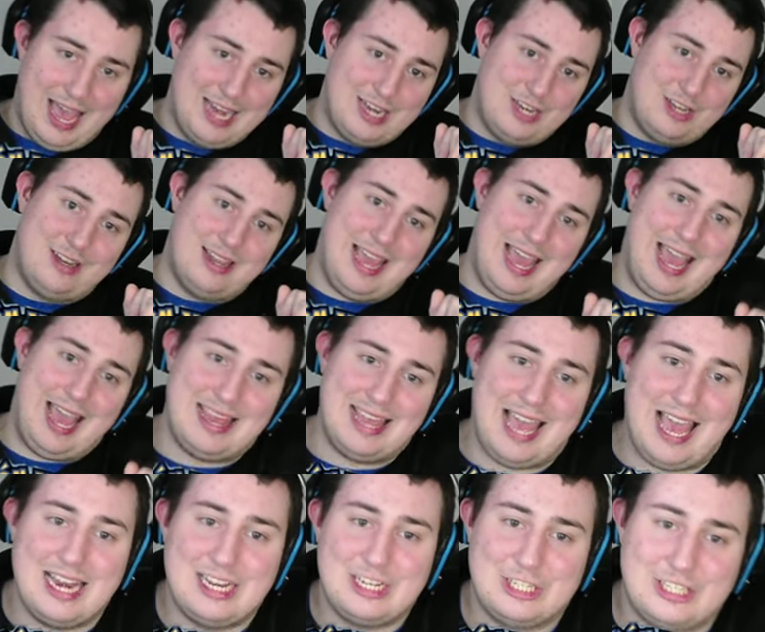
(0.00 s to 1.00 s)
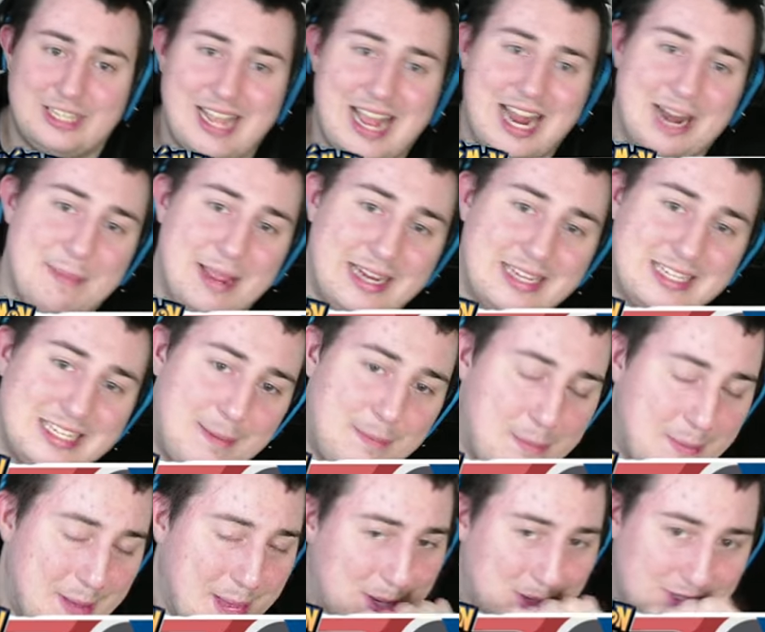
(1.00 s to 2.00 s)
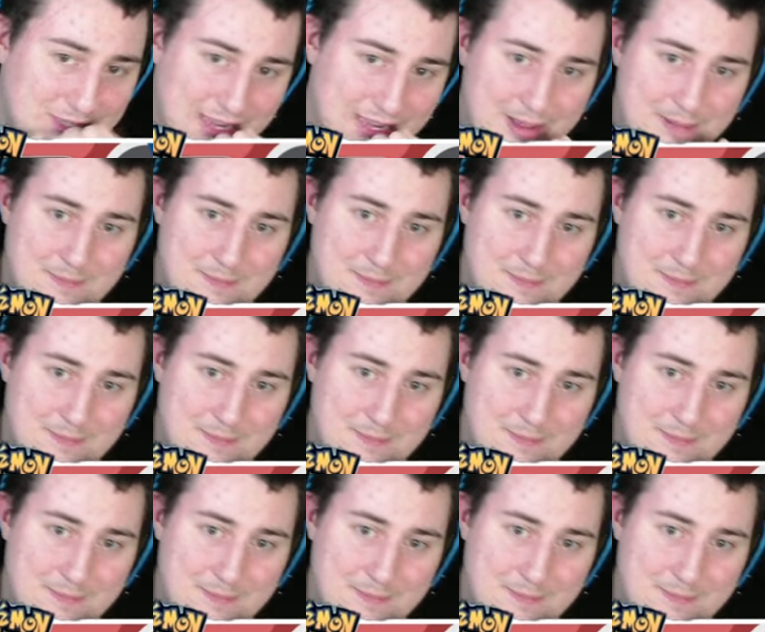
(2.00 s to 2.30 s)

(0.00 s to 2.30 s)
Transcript: that that just kind of makes double bottles up